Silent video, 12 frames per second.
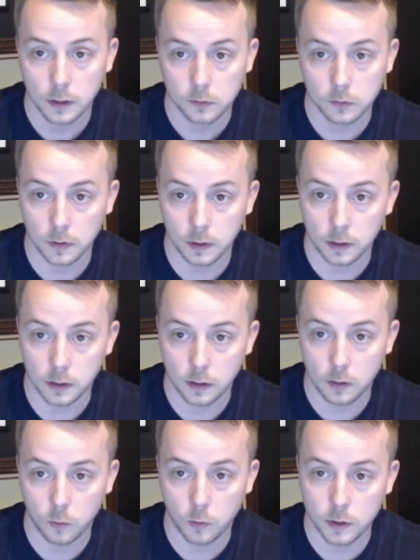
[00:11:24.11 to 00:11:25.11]
So then
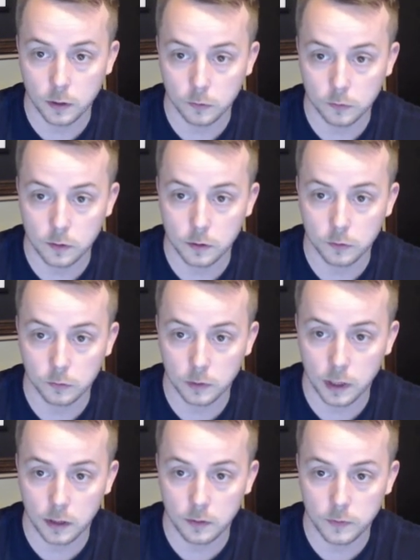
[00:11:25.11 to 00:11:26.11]
when those units
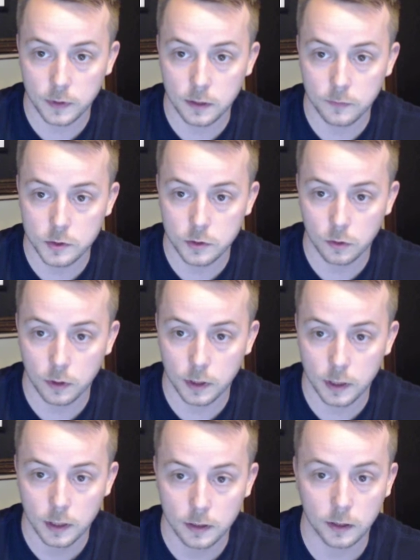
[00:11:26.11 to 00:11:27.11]
arrive in
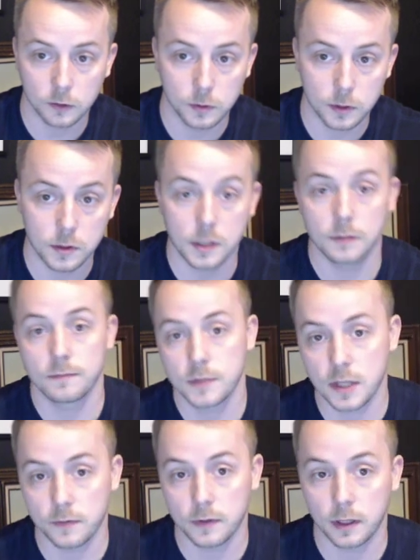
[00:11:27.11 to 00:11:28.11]
inventory, that's when you need
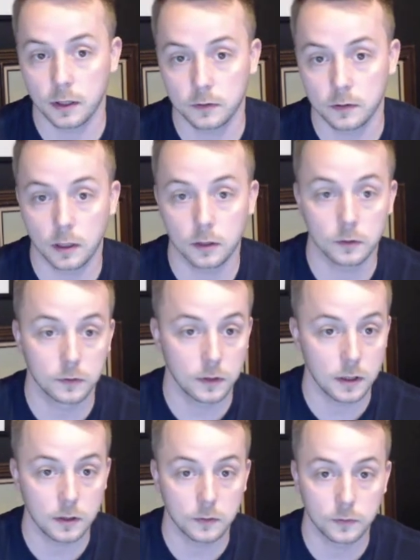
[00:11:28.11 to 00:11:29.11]
$7,000
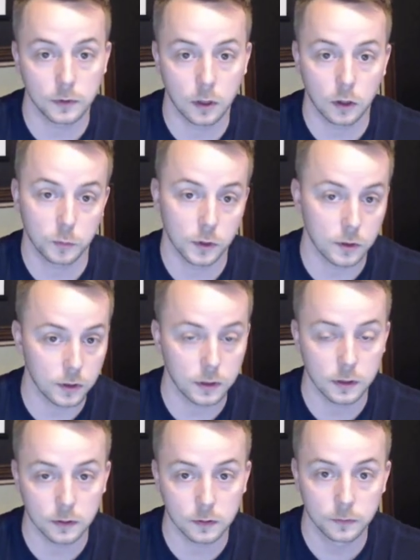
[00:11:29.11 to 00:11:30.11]
if the cost per unit
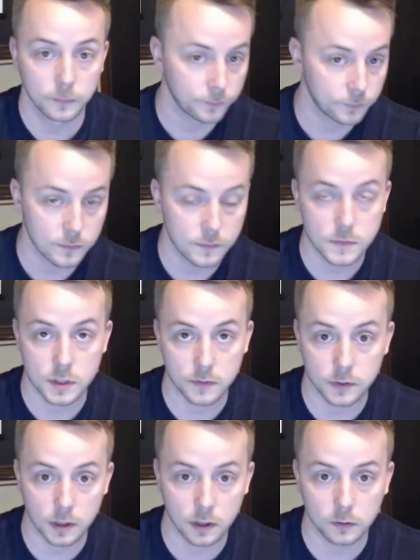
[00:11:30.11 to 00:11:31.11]
is
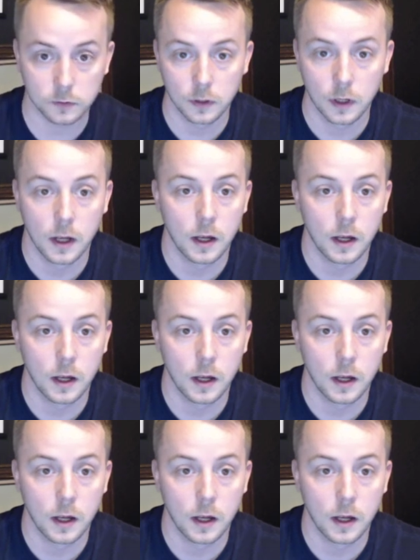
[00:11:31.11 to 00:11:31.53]
$7,